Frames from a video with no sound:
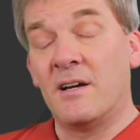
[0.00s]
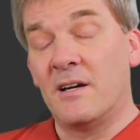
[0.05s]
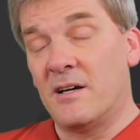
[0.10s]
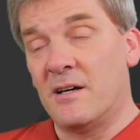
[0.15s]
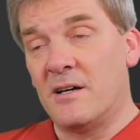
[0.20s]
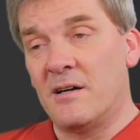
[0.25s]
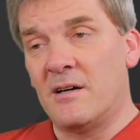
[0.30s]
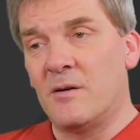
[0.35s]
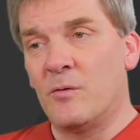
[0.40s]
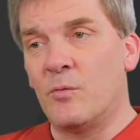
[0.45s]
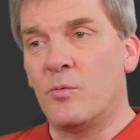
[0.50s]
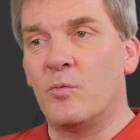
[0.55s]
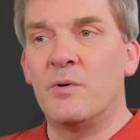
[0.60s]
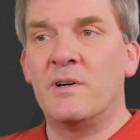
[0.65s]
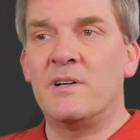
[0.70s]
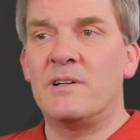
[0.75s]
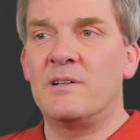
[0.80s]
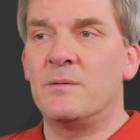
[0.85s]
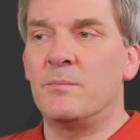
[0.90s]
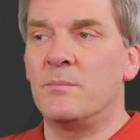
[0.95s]

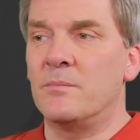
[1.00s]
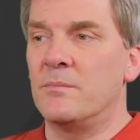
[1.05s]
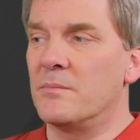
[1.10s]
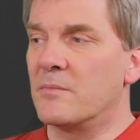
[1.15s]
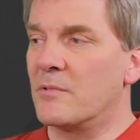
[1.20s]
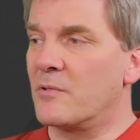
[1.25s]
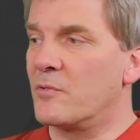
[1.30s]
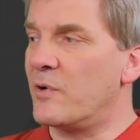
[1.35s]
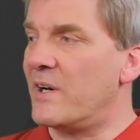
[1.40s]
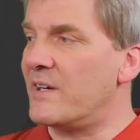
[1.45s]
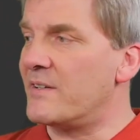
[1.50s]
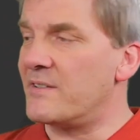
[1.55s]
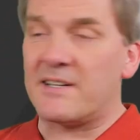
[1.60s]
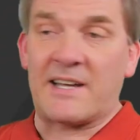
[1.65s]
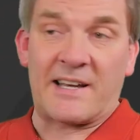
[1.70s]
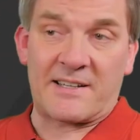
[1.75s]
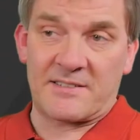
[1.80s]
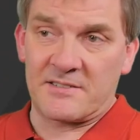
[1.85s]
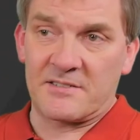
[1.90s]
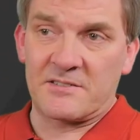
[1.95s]
will granted
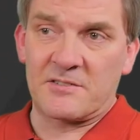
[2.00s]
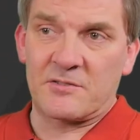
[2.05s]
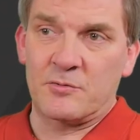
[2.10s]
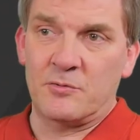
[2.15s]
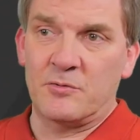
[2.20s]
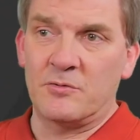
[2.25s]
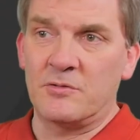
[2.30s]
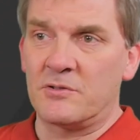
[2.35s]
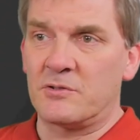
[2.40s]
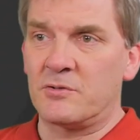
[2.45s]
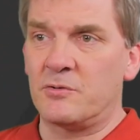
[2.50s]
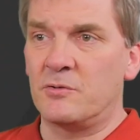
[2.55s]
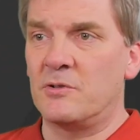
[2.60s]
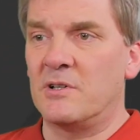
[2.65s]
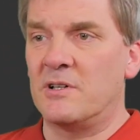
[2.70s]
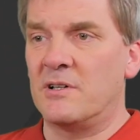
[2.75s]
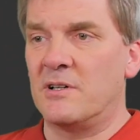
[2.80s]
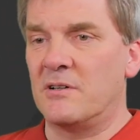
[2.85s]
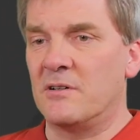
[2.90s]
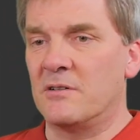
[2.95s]
access to
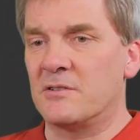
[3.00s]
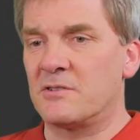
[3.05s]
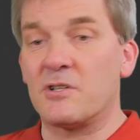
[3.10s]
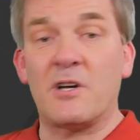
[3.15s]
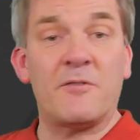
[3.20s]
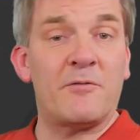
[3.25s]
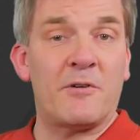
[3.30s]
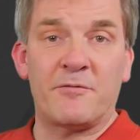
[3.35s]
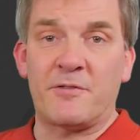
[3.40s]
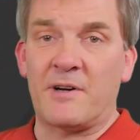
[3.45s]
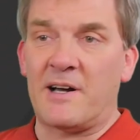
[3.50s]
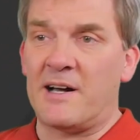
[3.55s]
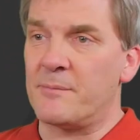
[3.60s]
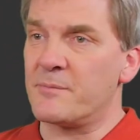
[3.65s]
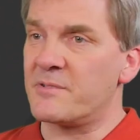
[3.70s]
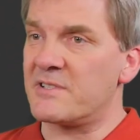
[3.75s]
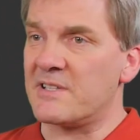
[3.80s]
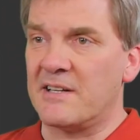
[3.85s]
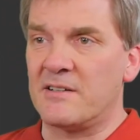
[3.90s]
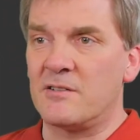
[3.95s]
server
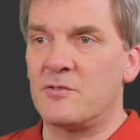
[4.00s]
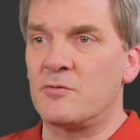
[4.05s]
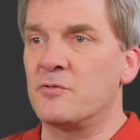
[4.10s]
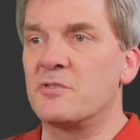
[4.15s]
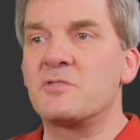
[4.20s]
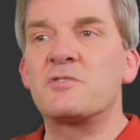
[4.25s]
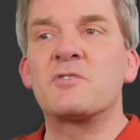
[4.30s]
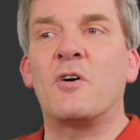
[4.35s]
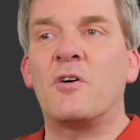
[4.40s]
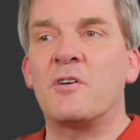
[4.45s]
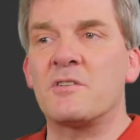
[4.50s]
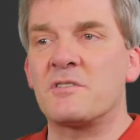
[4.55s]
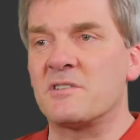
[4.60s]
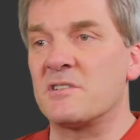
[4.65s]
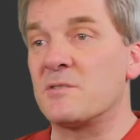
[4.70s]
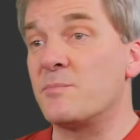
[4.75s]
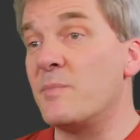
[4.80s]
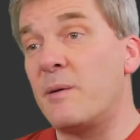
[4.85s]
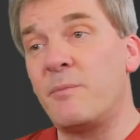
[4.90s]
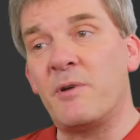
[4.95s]
farms and to
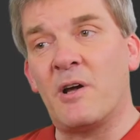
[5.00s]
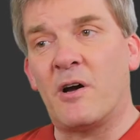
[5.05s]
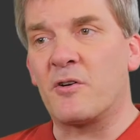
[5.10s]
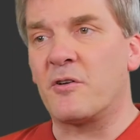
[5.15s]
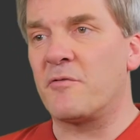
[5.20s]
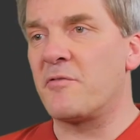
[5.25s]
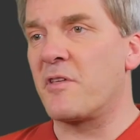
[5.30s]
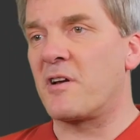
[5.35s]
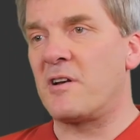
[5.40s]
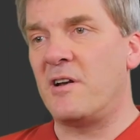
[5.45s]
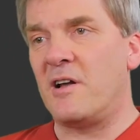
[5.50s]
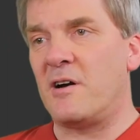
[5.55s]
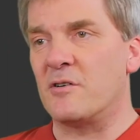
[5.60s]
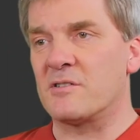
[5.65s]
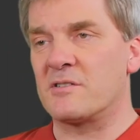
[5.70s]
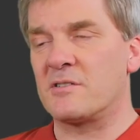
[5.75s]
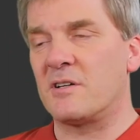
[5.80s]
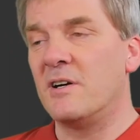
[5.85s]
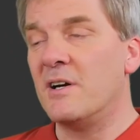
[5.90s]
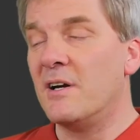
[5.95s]
sources, maybe out of the
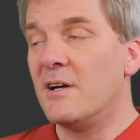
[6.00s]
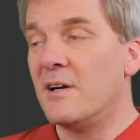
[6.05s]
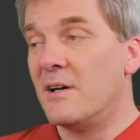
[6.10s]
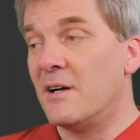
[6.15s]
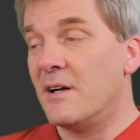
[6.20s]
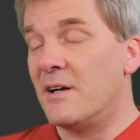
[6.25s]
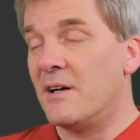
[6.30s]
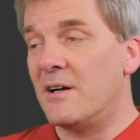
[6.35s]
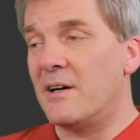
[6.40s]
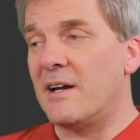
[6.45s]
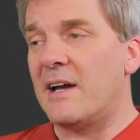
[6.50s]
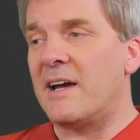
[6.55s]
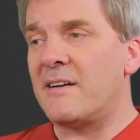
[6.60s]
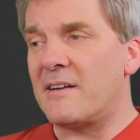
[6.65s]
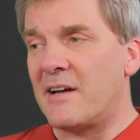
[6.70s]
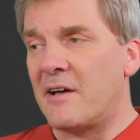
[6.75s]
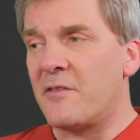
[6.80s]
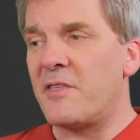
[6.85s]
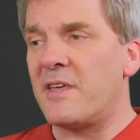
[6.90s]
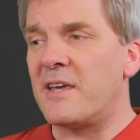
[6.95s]
cloud.
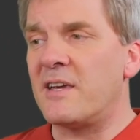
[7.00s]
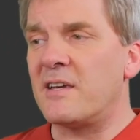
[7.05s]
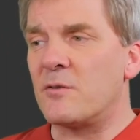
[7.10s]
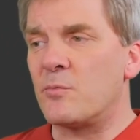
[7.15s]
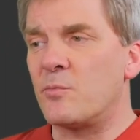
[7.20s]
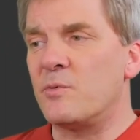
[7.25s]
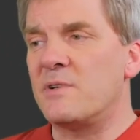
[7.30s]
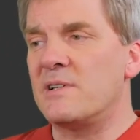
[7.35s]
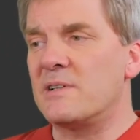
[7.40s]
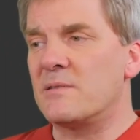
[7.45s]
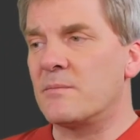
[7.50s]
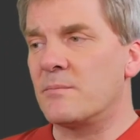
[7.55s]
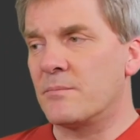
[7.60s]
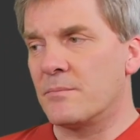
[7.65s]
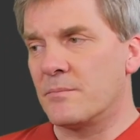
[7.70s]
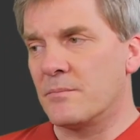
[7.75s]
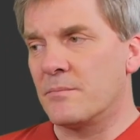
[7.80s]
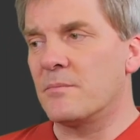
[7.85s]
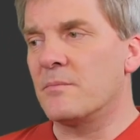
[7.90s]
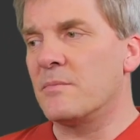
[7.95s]
And I think it will,
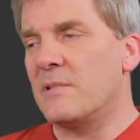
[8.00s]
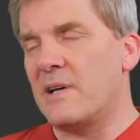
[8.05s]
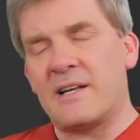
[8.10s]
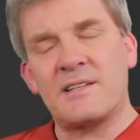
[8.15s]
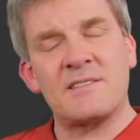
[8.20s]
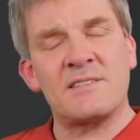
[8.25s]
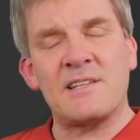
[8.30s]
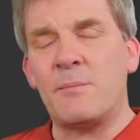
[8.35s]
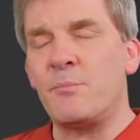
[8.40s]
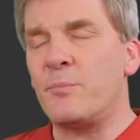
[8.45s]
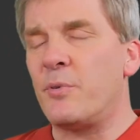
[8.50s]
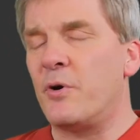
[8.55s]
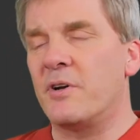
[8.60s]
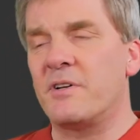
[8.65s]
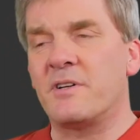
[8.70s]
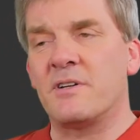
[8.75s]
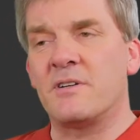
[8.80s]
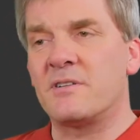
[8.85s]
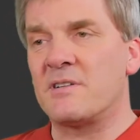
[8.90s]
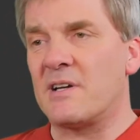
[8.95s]
at some
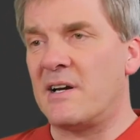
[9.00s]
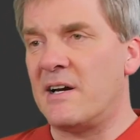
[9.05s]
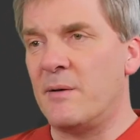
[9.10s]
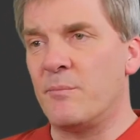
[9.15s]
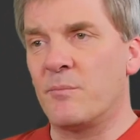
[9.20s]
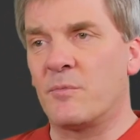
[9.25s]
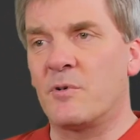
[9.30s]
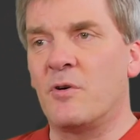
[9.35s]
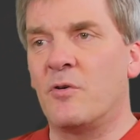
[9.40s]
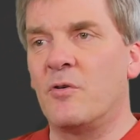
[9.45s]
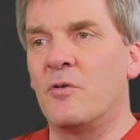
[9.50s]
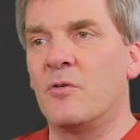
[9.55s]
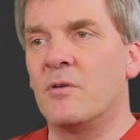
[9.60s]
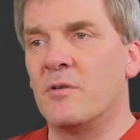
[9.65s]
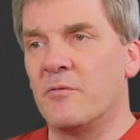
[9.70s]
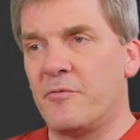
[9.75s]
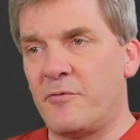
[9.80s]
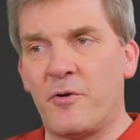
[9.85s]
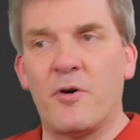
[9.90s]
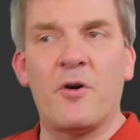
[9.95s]
point in time, go
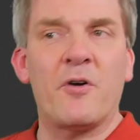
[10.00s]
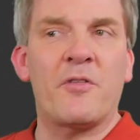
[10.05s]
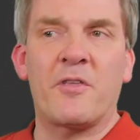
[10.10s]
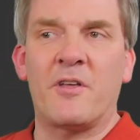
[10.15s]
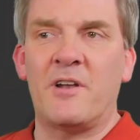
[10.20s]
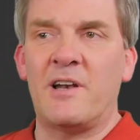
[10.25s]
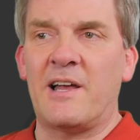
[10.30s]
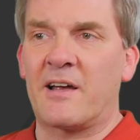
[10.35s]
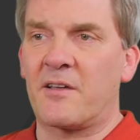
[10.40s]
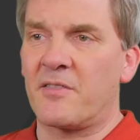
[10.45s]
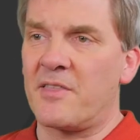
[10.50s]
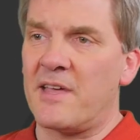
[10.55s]
further like